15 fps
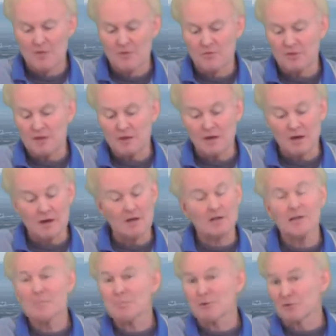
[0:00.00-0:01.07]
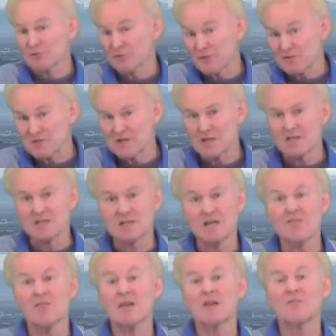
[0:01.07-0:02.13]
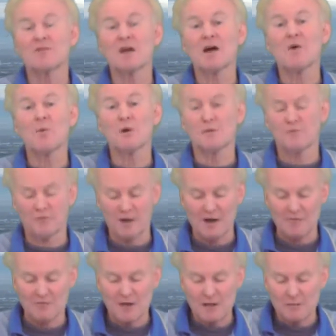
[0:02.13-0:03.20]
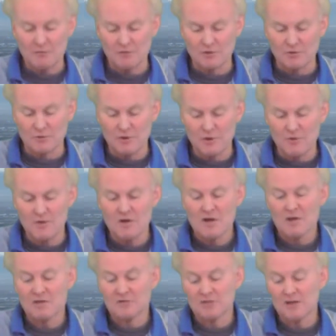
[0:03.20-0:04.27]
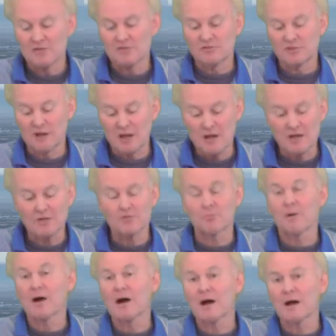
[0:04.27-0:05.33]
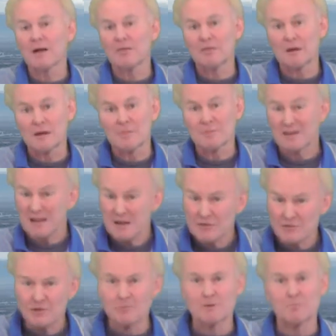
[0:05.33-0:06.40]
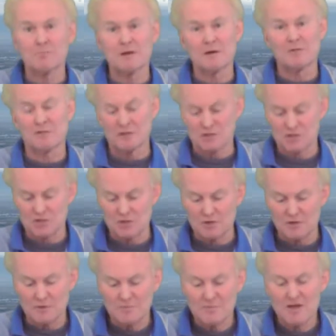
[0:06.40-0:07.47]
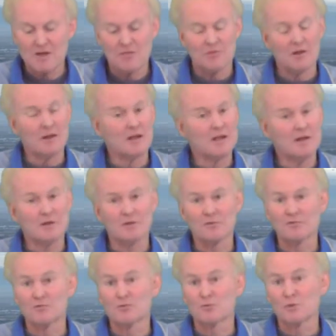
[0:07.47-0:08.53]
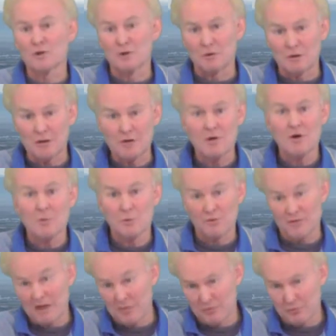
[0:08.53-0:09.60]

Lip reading: The Clippers, 15-10, they have now won 5 games in a row. Suns, Kings behind them. Kings a little bit better this year. The Lakers, dreary with that